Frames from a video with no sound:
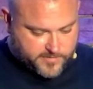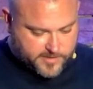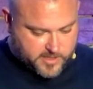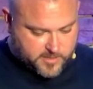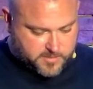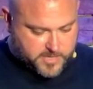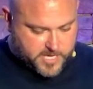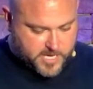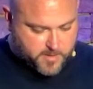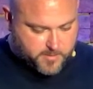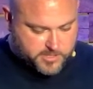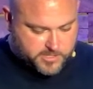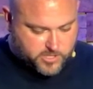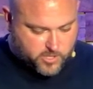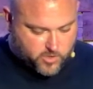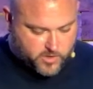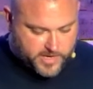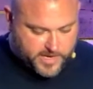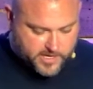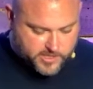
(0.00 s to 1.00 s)
Philip came and
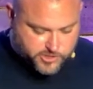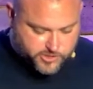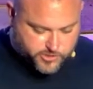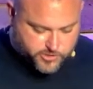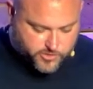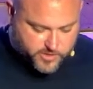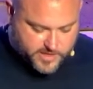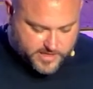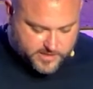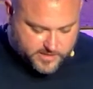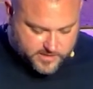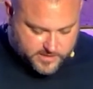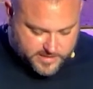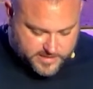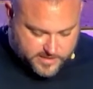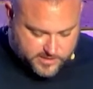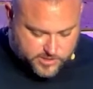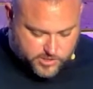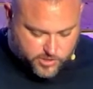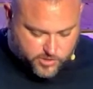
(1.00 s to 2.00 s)
told Andrew, and
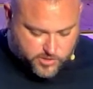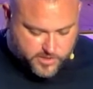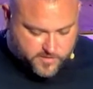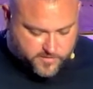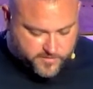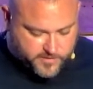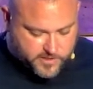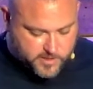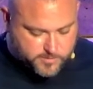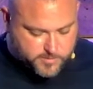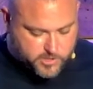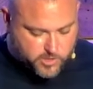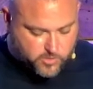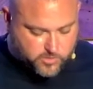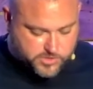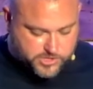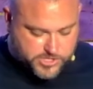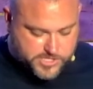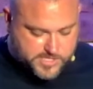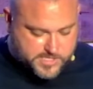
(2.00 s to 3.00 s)
in turn, and Philip
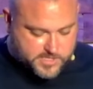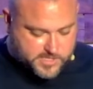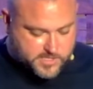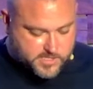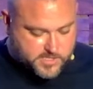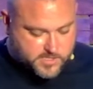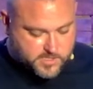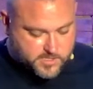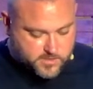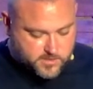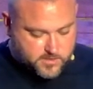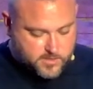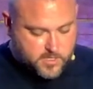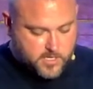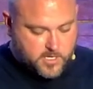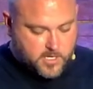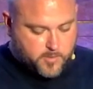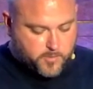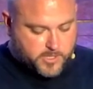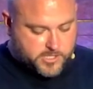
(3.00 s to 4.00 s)
told Jesus.
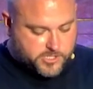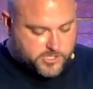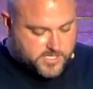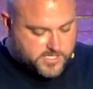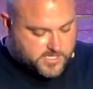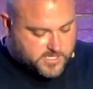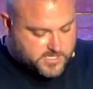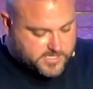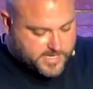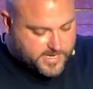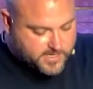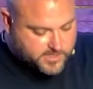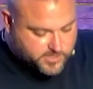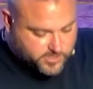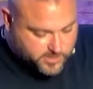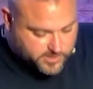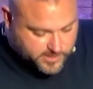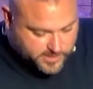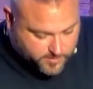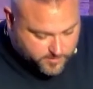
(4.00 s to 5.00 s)
But Jesus
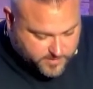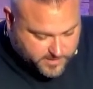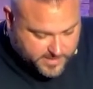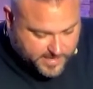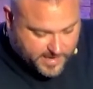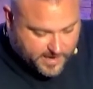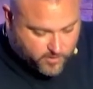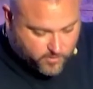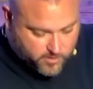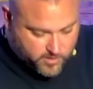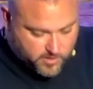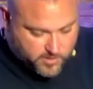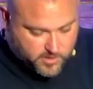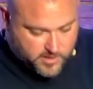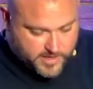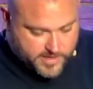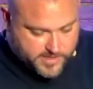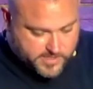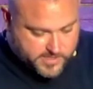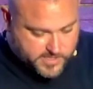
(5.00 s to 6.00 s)
answered them, The
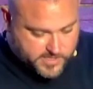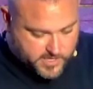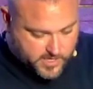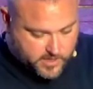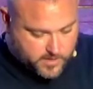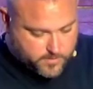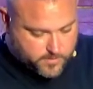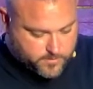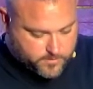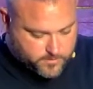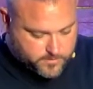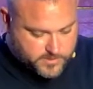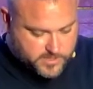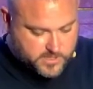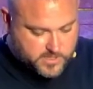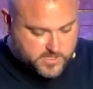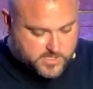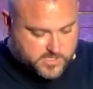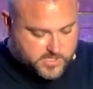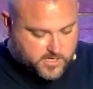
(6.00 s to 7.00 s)
hour has come
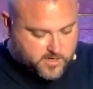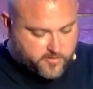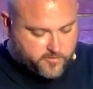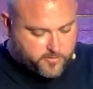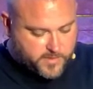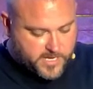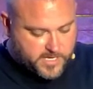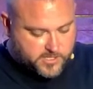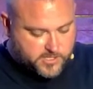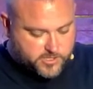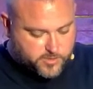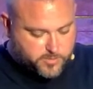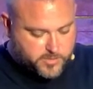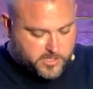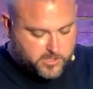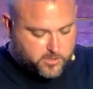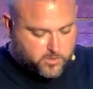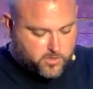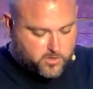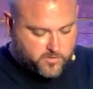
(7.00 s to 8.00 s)
that the Son of Man should
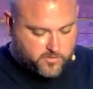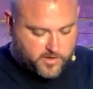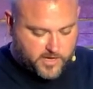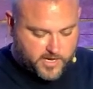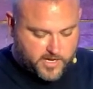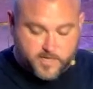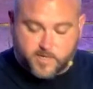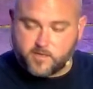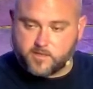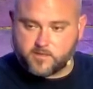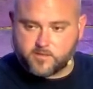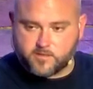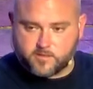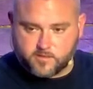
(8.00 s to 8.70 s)
be glorified.